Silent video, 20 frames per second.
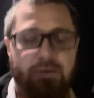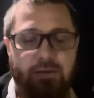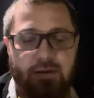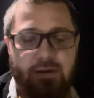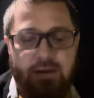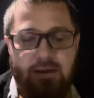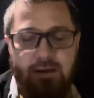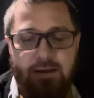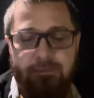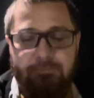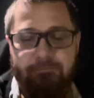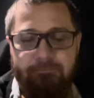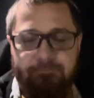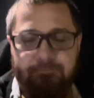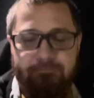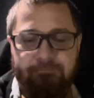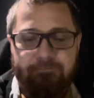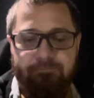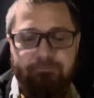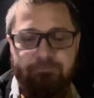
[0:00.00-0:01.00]
uh,
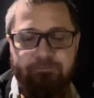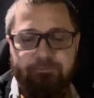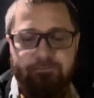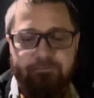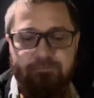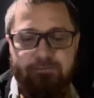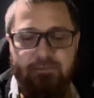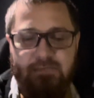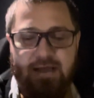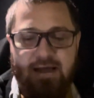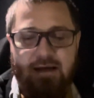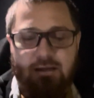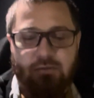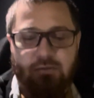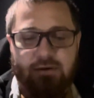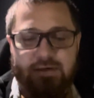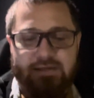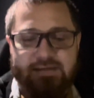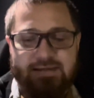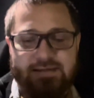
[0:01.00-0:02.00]

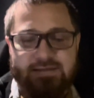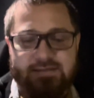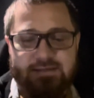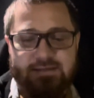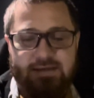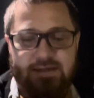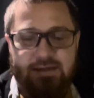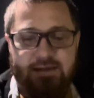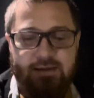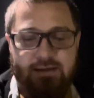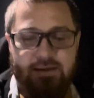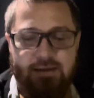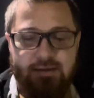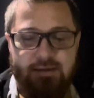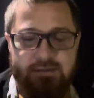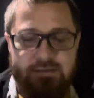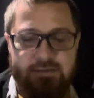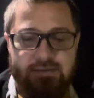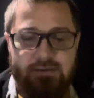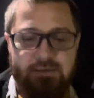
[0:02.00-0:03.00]
calorie density, I
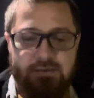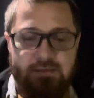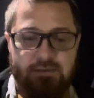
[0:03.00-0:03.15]
guess.